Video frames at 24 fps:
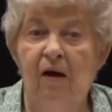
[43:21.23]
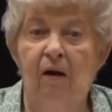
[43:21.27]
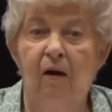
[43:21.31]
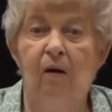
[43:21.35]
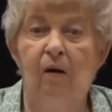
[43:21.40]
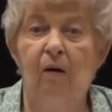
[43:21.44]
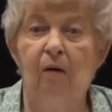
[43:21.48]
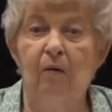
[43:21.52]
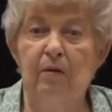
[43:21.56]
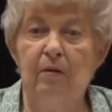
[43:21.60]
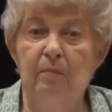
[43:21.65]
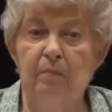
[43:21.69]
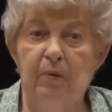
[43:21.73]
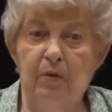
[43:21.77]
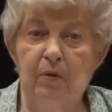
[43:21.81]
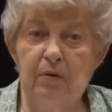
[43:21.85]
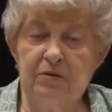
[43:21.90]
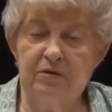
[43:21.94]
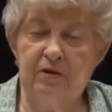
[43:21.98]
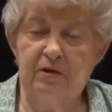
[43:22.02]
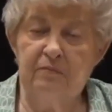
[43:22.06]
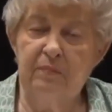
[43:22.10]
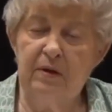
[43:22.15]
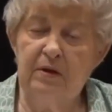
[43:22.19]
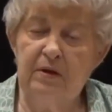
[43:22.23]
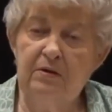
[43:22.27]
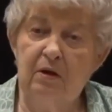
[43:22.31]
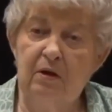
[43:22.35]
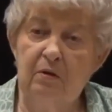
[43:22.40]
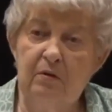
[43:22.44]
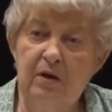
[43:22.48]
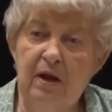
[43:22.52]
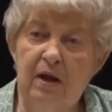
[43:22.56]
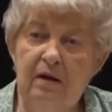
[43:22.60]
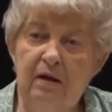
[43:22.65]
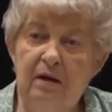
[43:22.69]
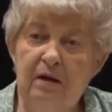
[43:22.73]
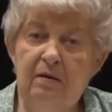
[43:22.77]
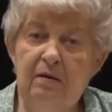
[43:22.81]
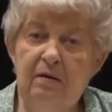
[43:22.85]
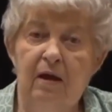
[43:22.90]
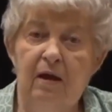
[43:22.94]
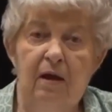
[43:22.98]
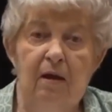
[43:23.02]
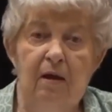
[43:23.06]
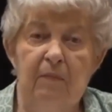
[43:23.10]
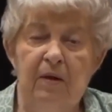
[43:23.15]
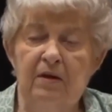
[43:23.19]
All the books had been donated
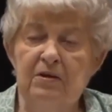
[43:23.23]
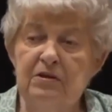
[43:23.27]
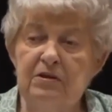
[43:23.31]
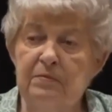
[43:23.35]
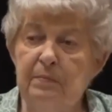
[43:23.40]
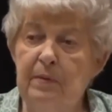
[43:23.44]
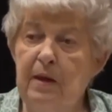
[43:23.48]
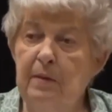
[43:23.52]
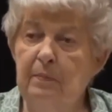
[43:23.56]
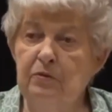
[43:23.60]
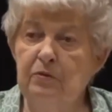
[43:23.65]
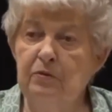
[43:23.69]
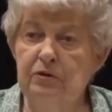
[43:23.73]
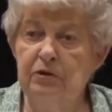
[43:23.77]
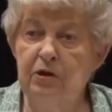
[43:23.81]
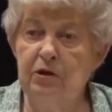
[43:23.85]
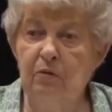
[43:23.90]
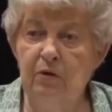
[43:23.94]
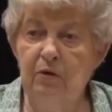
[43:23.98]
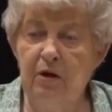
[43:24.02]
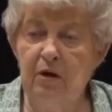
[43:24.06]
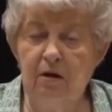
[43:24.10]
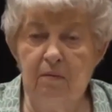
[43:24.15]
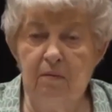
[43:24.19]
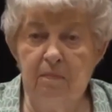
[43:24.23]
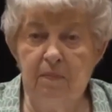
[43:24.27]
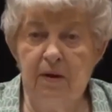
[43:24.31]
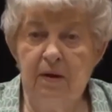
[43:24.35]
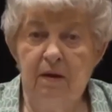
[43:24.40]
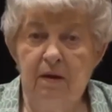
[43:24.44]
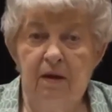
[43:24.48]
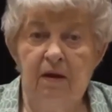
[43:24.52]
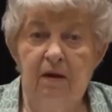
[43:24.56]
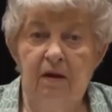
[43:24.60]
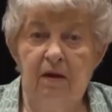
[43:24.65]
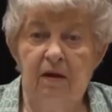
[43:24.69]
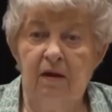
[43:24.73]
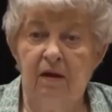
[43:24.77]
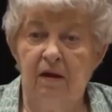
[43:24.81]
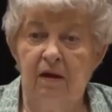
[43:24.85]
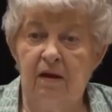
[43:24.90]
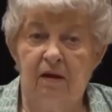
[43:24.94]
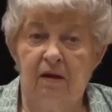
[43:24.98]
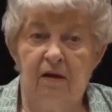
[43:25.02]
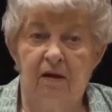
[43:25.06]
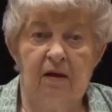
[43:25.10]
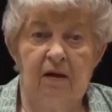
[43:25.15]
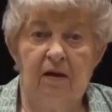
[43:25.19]
because people showed up
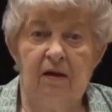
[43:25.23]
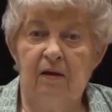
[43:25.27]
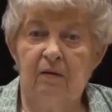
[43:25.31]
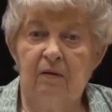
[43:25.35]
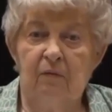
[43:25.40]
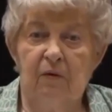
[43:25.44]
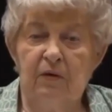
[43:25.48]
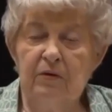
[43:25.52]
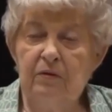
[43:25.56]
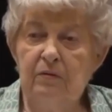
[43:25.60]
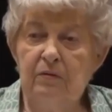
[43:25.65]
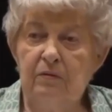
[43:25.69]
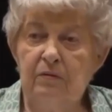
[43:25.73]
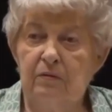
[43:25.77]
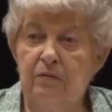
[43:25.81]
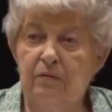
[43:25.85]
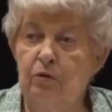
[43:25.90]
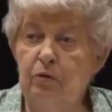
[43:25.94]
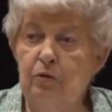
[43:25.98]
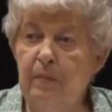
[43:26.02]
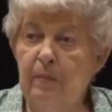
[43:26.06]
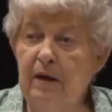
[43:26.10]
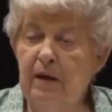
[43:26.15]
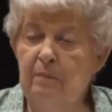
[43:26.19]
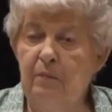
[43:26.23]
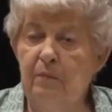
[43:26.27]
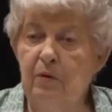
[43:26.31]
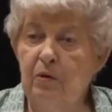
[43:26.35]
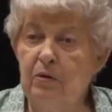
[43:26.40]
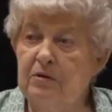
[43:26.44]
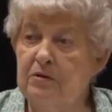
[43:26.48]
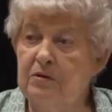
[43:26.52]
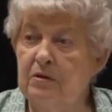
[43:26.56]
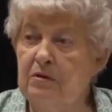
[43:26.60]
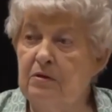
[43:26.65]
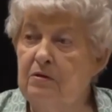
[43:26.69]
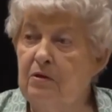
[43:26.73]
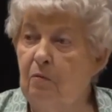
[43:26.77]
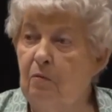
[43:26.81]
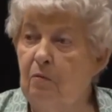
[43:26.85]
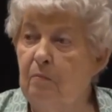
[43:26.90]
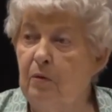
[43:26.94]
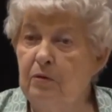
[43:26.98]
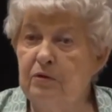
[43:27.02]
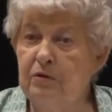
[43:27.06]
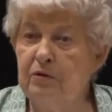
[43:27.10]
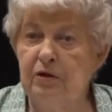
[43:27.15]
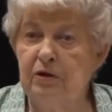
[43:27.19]
with too many books and no
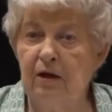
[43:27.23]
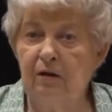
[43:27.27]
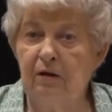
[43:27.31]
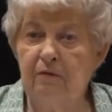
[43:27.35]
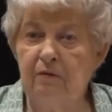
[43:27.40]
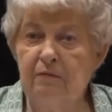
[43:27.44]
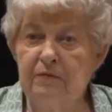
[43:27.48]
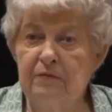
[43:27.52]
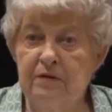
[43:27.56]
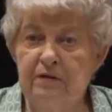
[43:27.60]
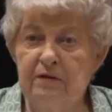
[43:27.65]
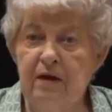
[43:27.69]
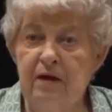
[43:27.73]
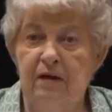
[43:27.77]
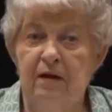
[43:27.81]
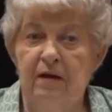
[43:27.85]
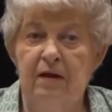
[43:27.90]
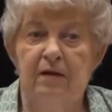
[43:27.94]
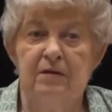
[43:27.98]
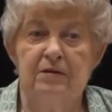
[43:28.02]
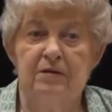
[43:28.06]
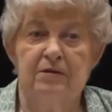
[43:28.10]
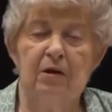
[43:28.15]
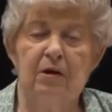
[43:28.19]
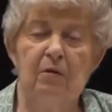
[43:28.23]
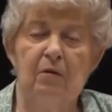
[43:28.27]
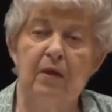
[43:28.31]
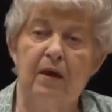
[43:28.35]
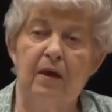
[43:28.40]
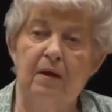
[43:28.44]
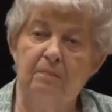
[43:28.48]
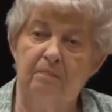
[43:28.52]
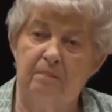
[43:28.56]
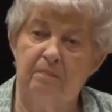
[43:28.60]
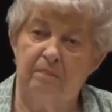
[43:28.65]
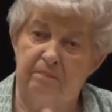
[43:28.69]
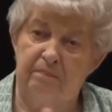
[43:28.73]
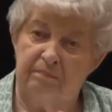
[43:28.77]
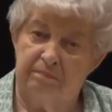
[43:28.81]
bookshelves. So they